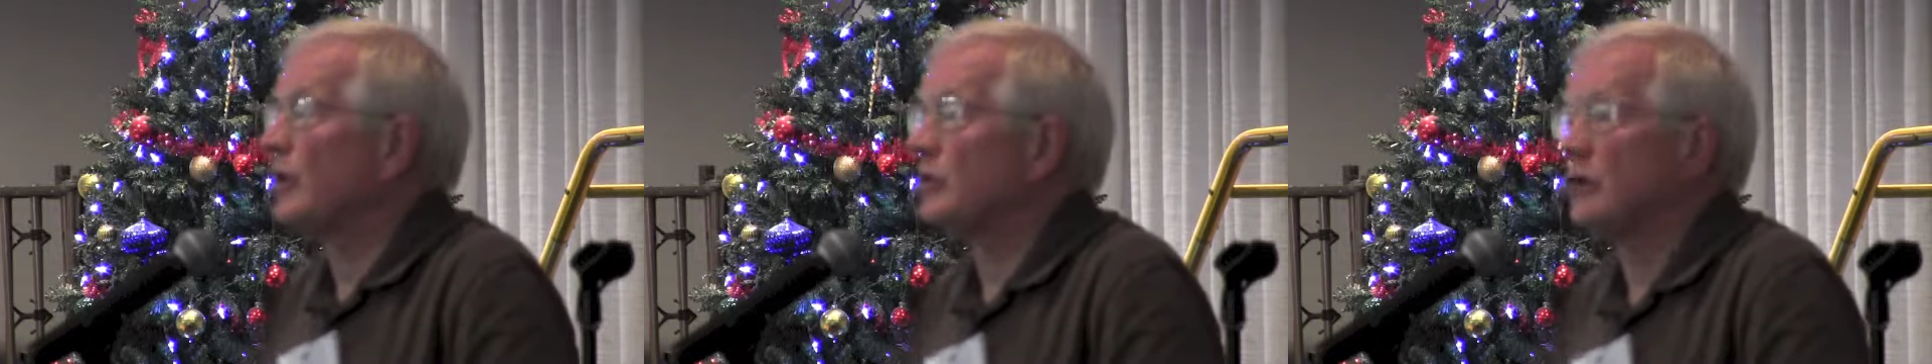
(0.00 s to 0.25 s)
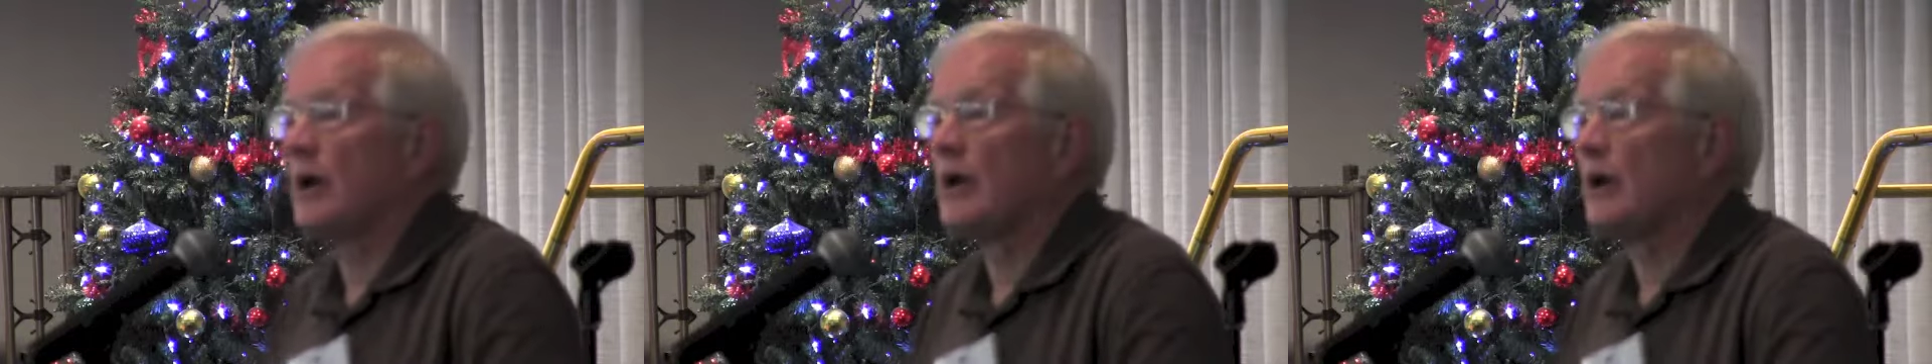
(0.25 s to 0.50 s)

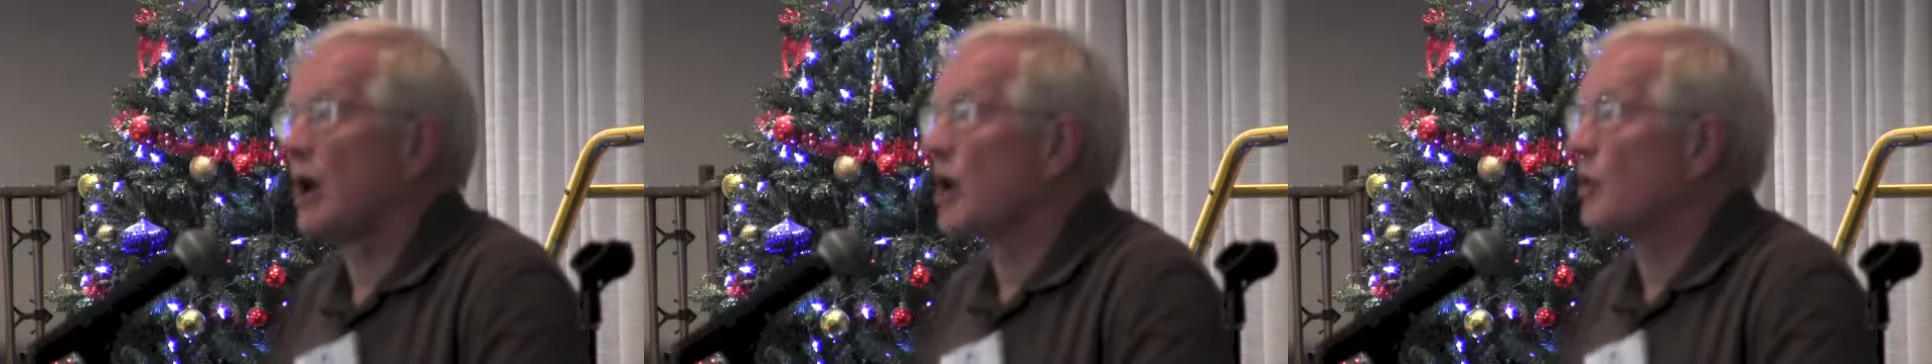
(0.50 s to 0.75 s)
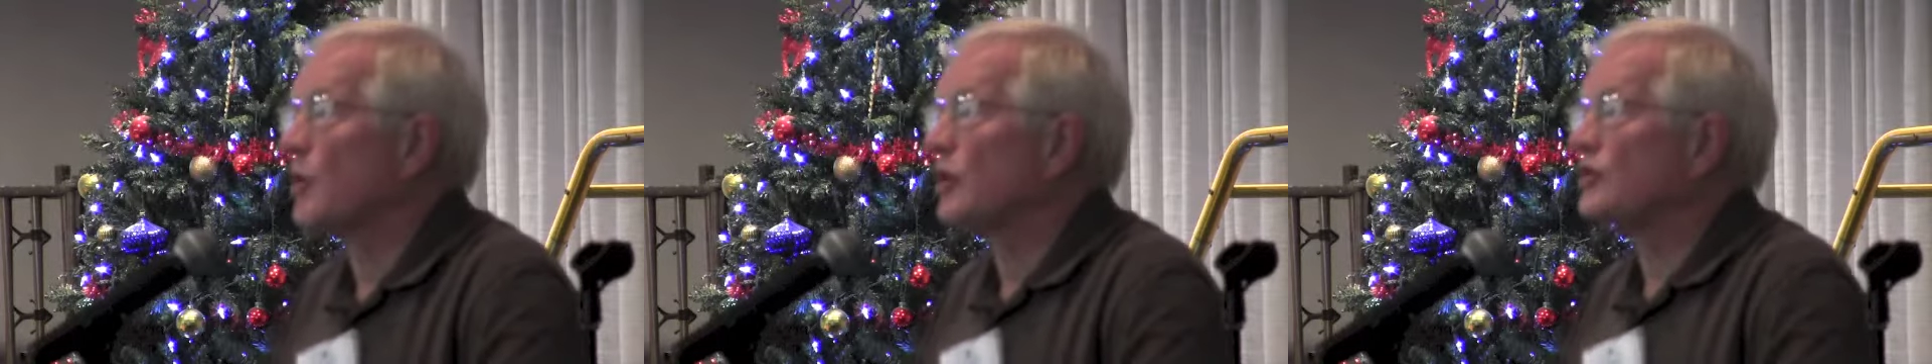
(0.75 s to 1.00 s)
the United
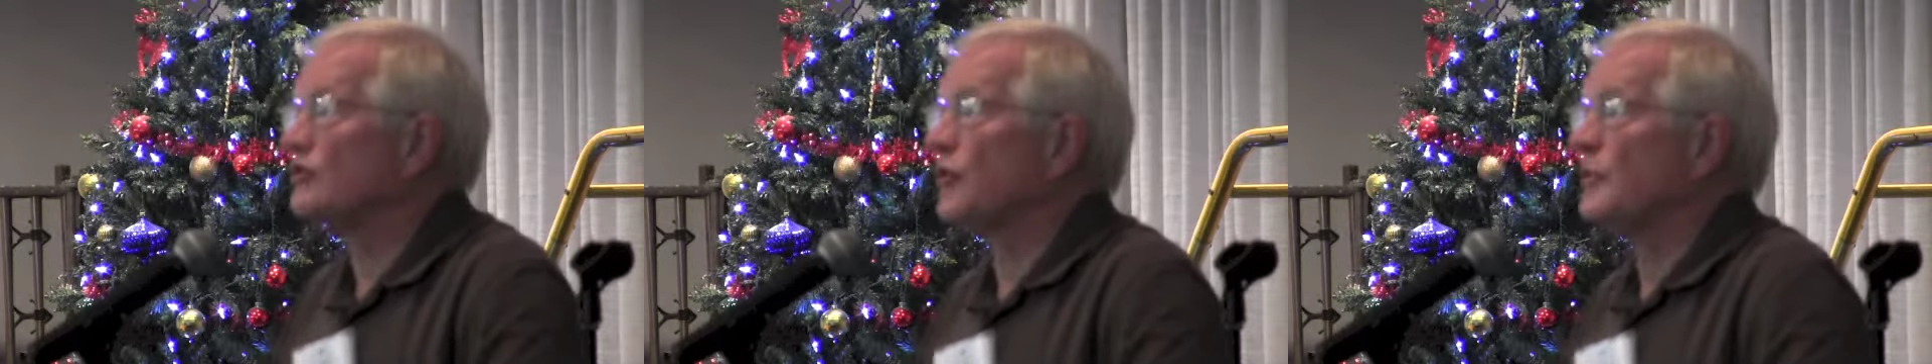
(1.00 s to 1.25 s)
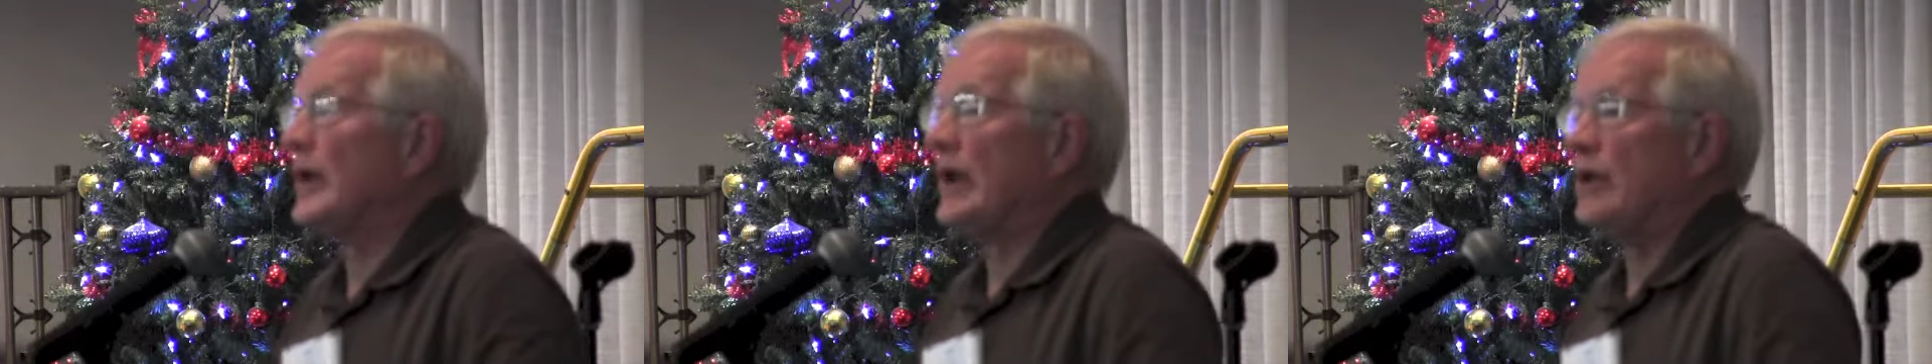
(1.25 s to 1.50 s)
Auto Workers
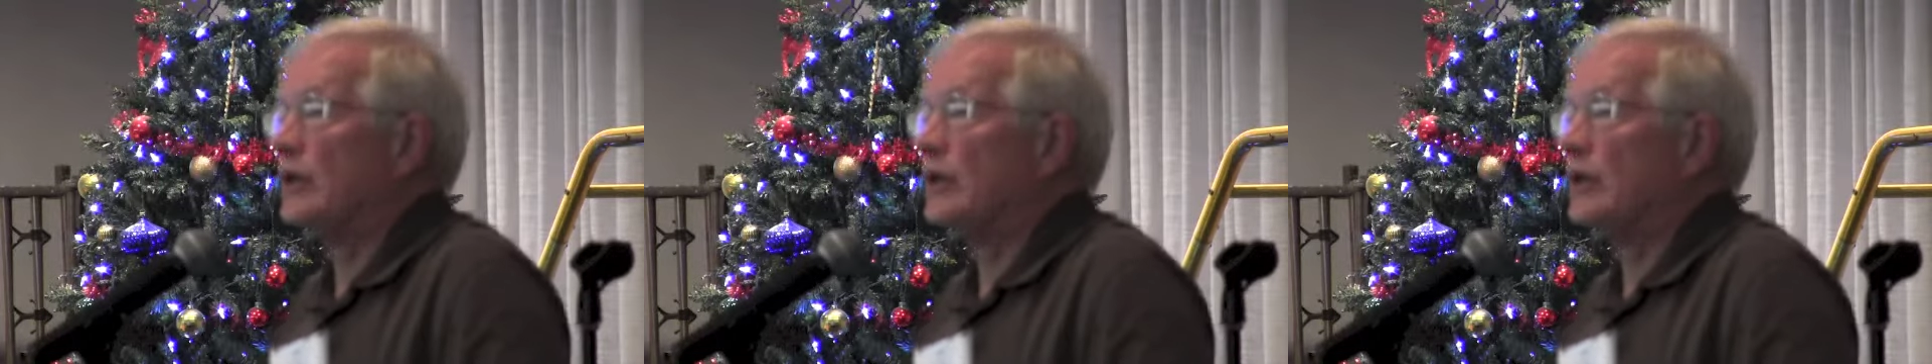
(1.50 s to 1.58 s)
for many